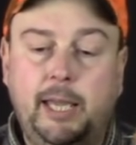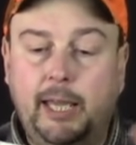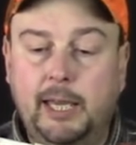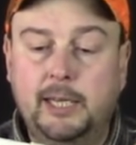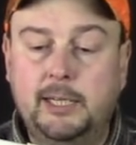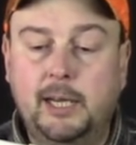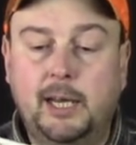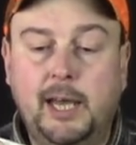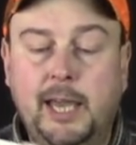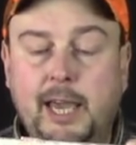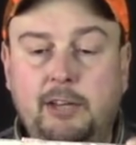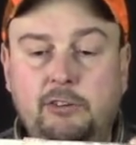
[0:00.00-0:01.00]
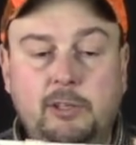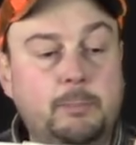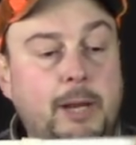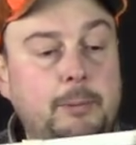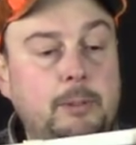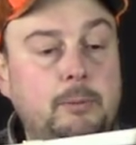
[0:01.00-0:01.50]
And I
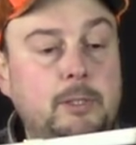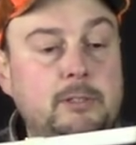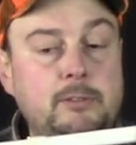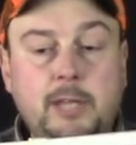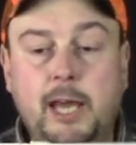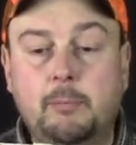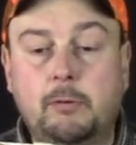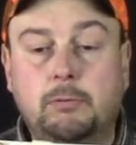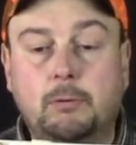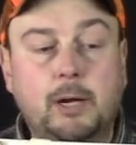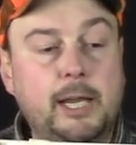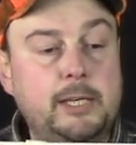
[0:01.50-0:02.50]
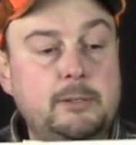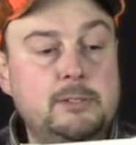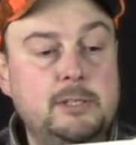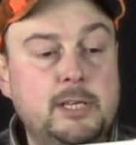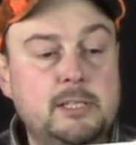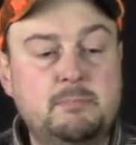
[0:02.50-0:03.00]
actually probably will do that before I
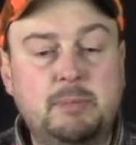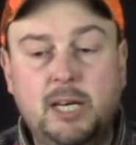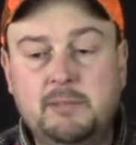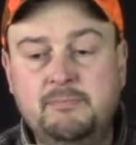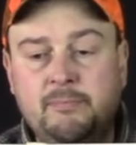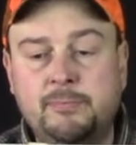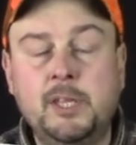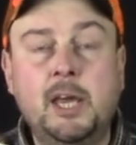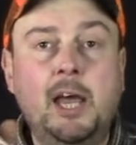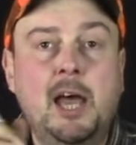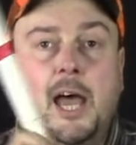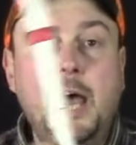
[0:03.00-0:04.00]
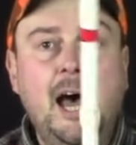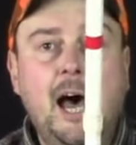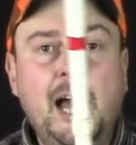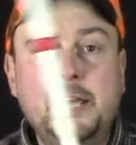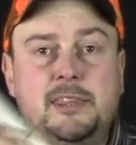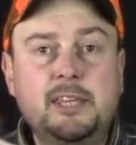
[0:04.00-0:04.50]
use this, but
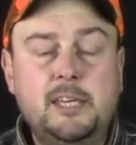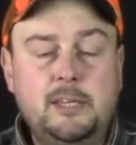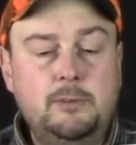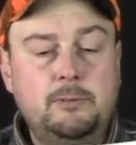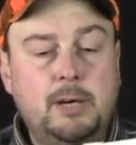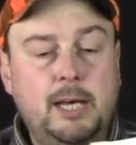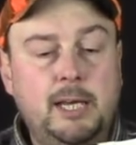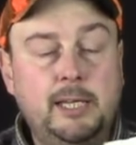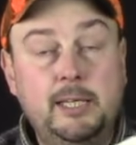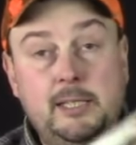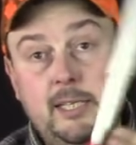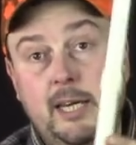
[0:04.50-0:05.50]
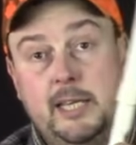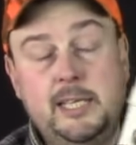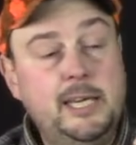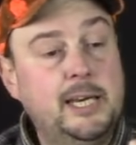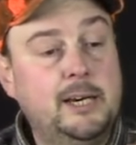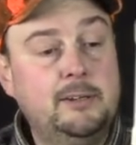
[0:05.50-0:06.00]
I think you get the
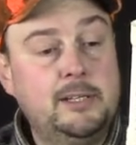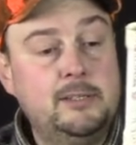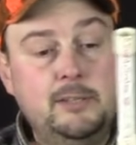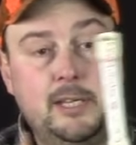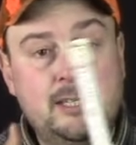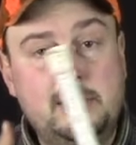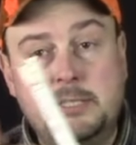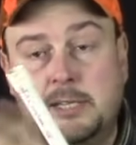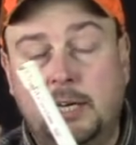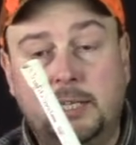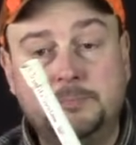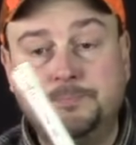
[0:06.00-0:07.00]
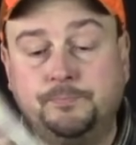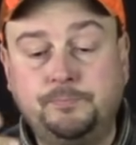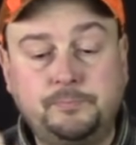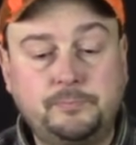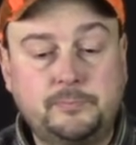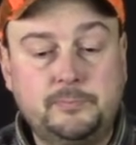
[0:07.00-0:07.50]
idea how to do this.
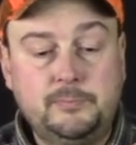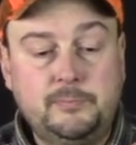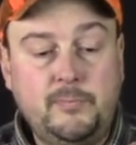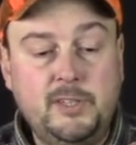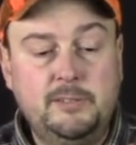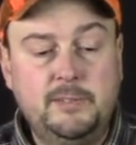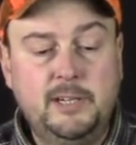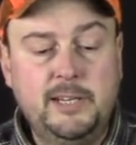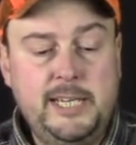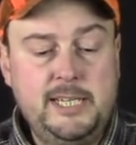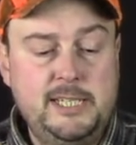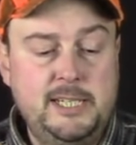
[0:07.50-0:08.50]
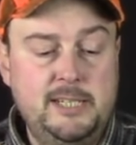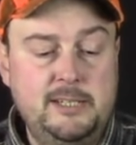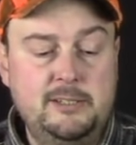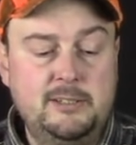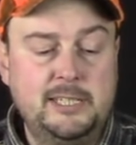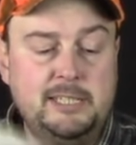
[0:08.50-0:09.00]
Very easy to
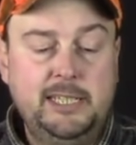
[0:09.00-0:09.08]
do.